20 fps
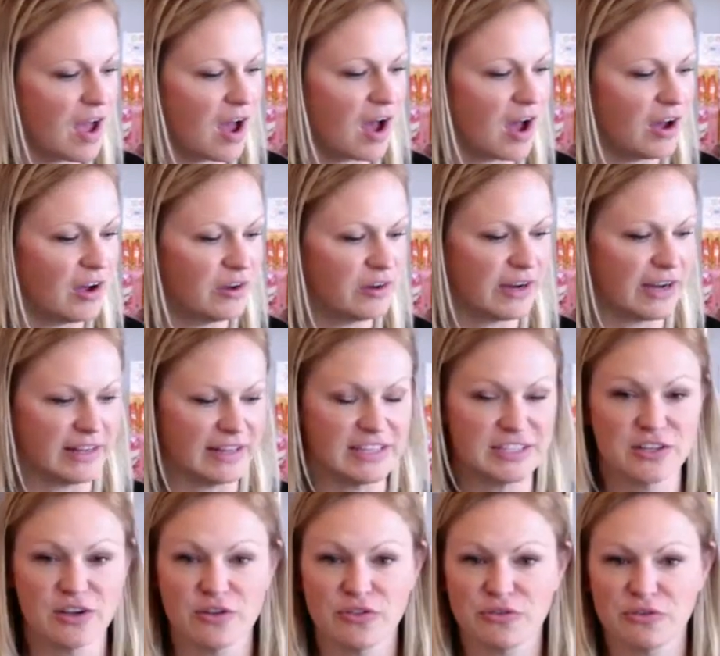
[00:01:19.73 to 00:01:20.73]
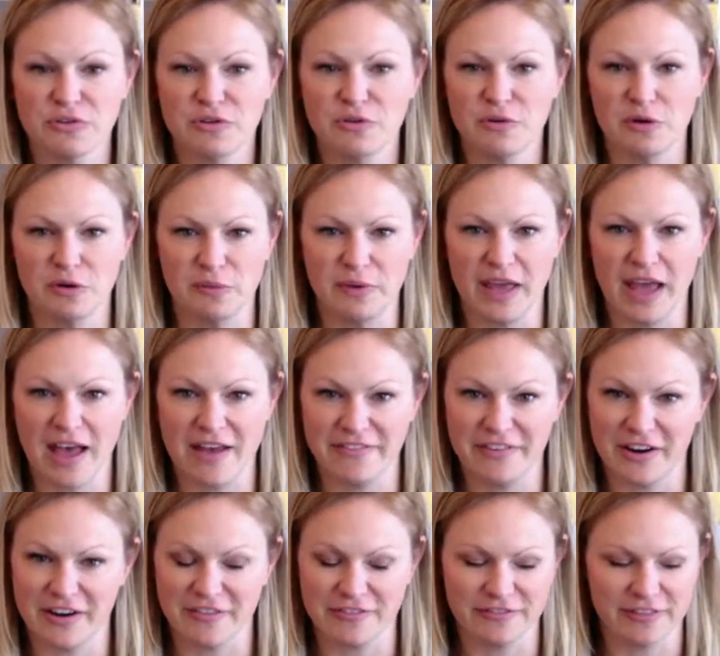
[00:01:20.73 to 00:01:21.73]
All right, let's go through what we have in
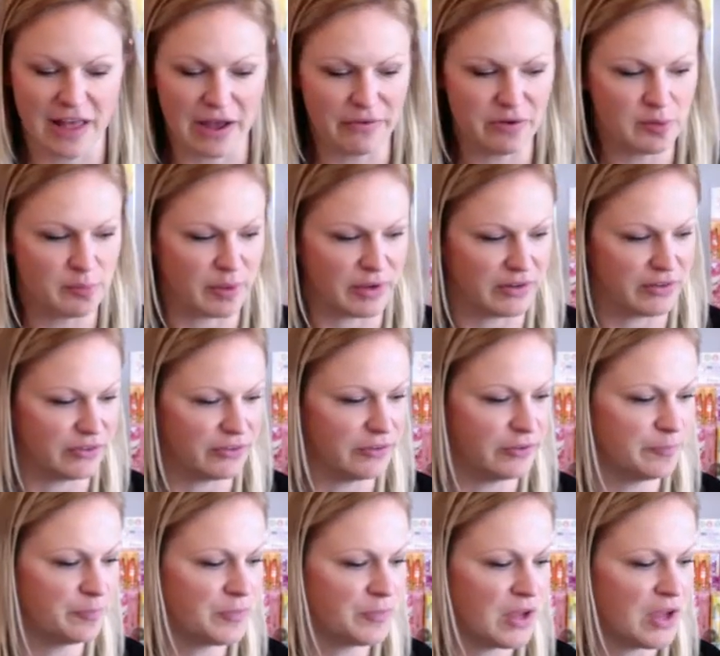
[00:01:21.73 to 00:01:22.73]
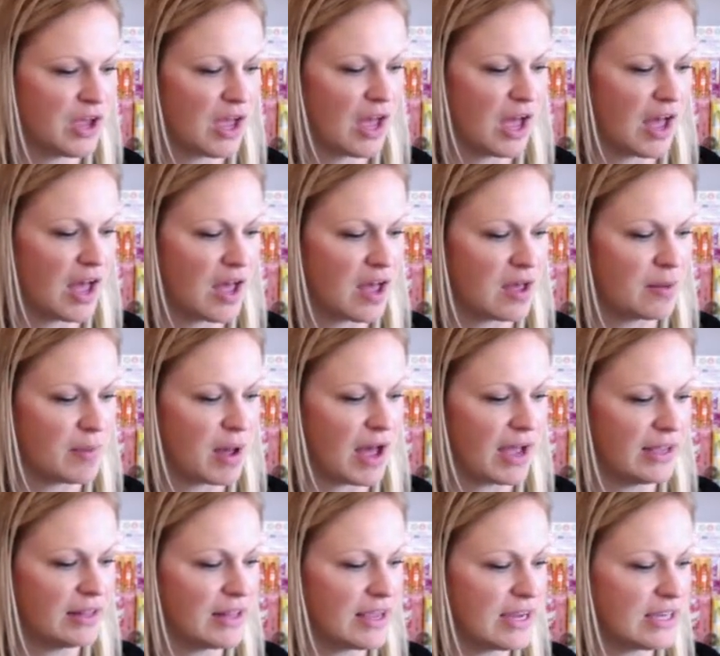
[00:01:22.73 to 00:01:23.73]
our flower bundle. I
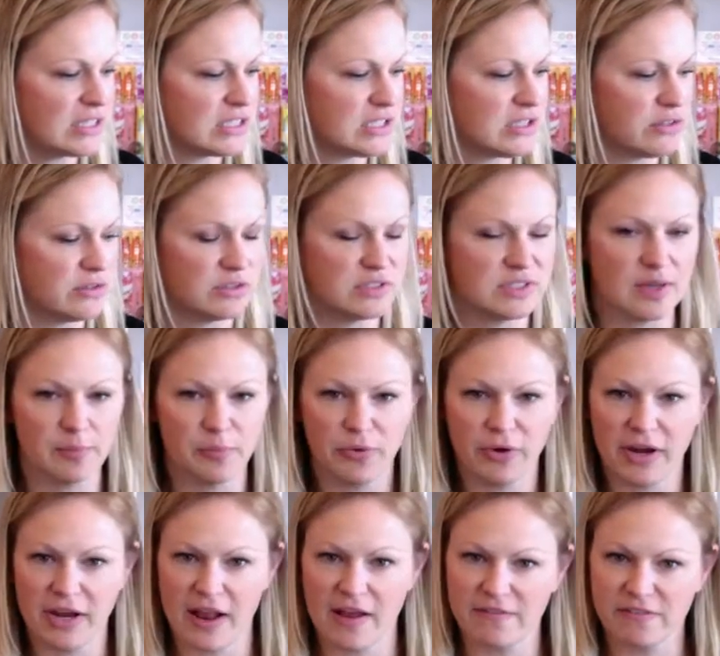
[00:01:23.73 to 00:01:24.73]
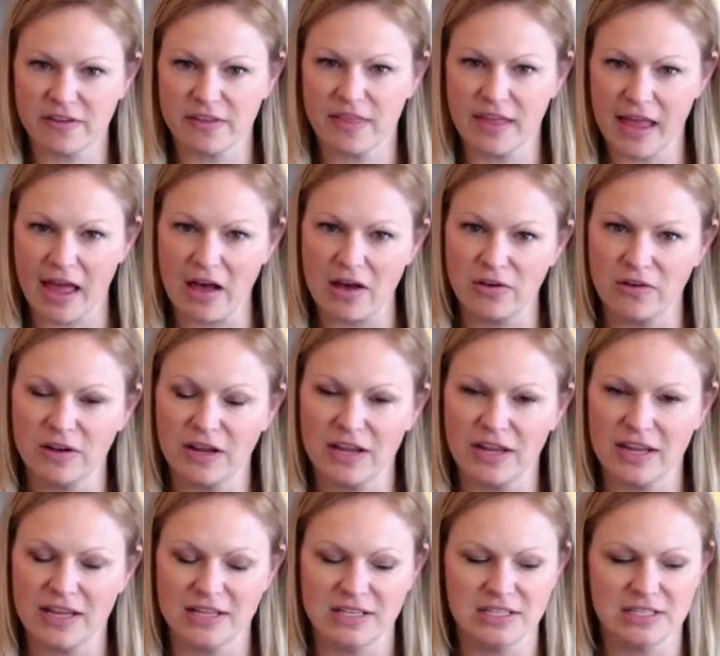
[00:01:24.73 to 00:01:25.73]
like to separate everything out
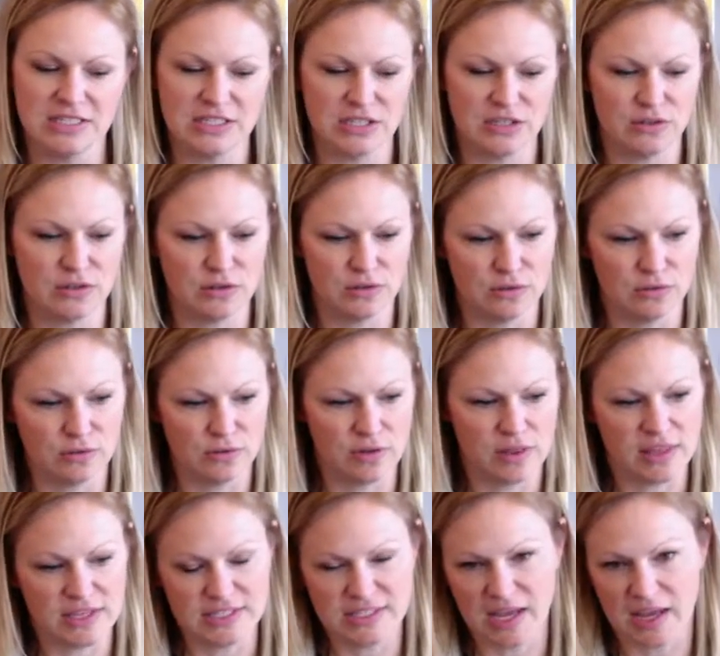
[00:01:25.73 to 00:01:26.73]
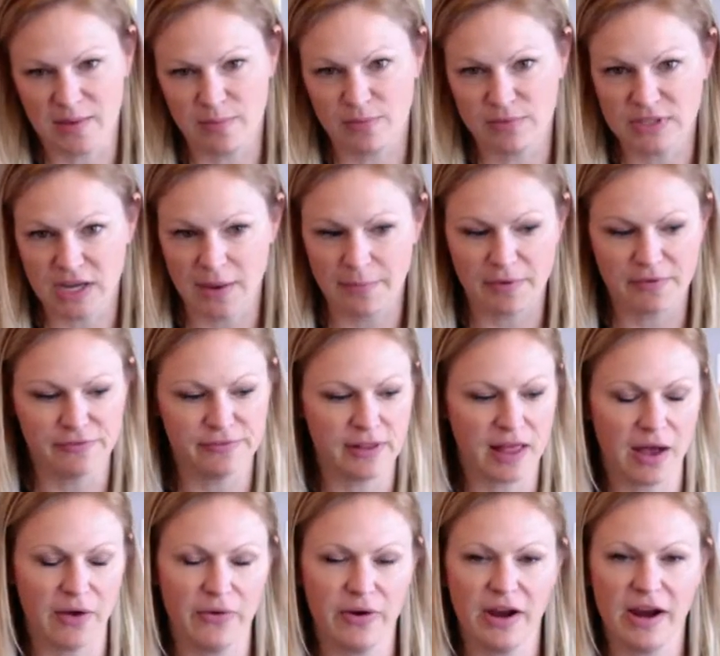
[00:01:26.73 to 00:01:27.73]
into the same type of
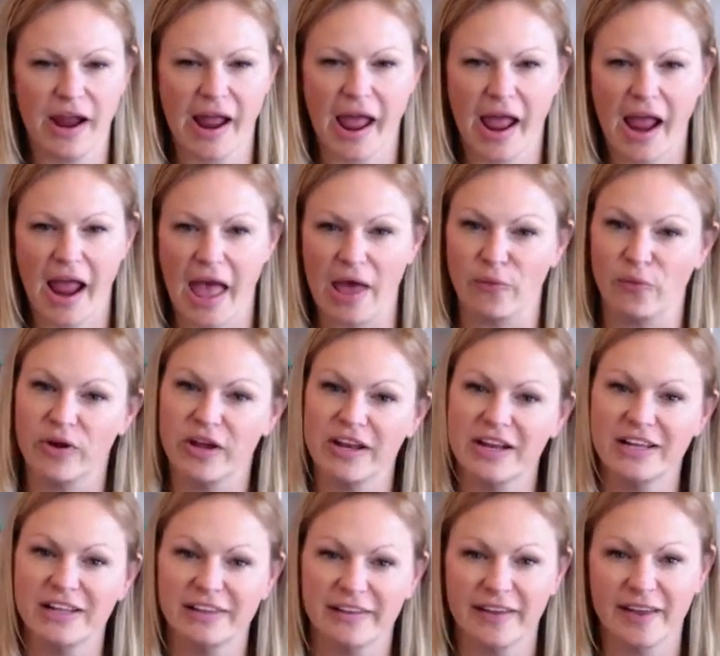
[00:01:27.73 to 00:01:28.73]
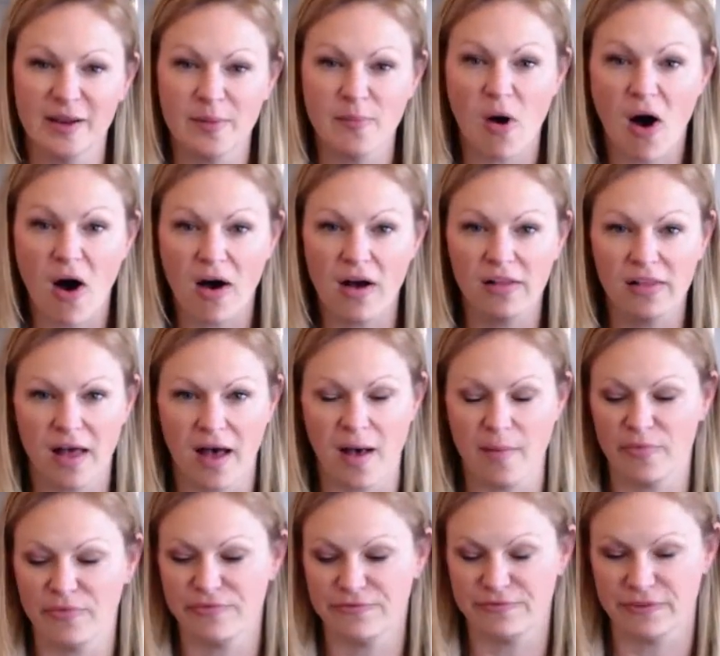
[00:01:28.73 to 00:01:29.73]
flower, and we're going to clean them all up
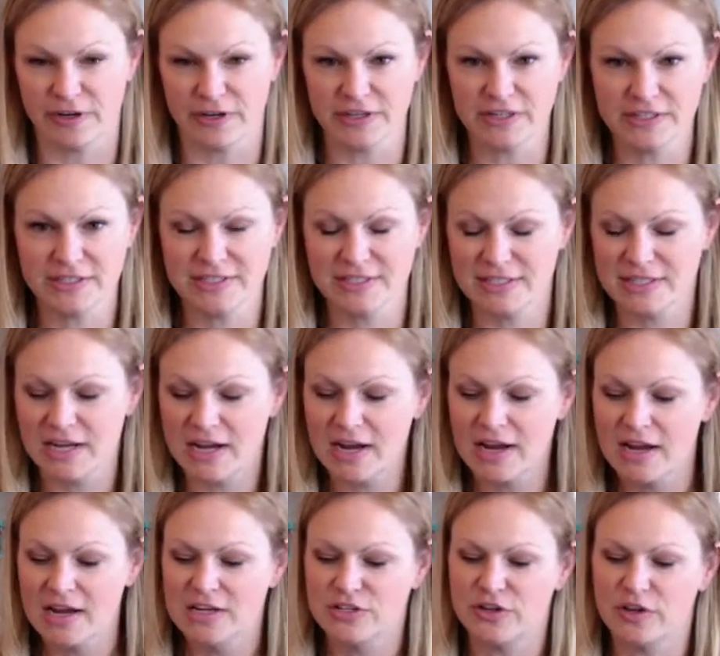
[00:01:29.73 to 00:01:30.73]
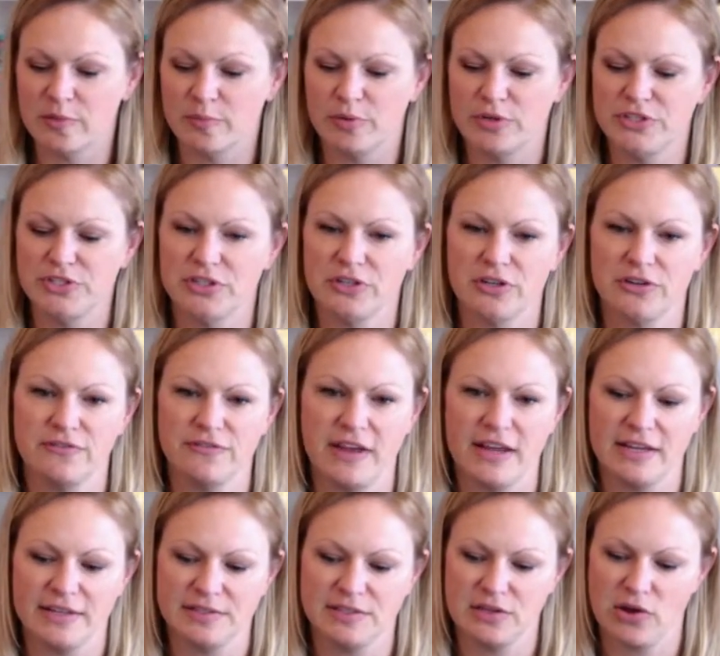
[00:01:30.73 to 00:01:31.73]
first. So you can put your
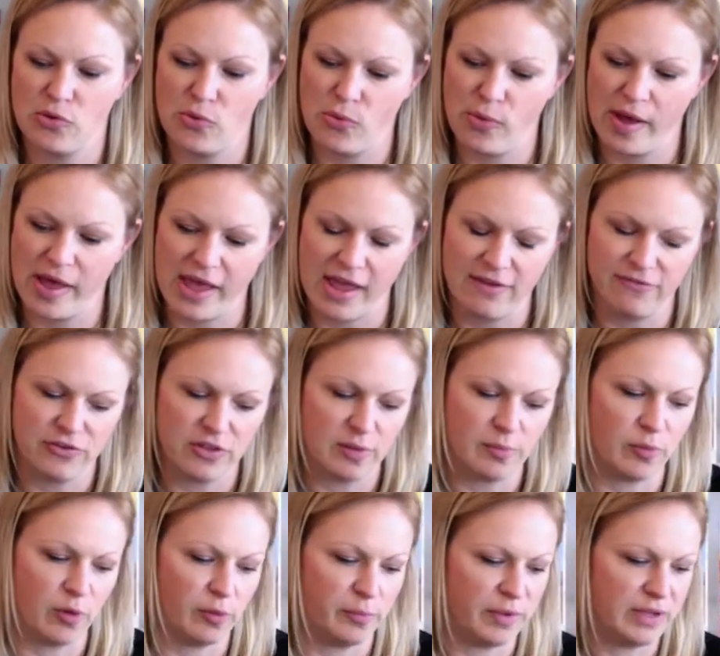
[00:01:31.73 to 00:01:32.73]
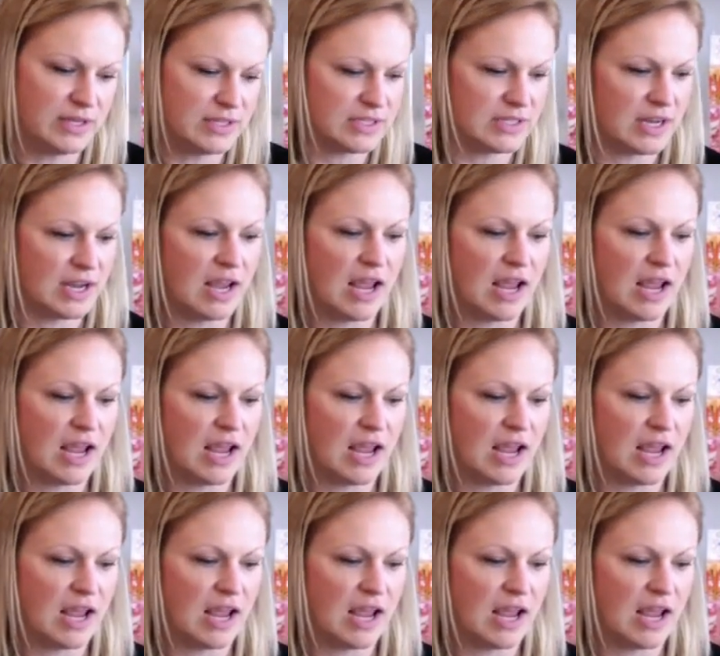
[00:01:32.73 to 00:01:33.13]
vase away for the moment.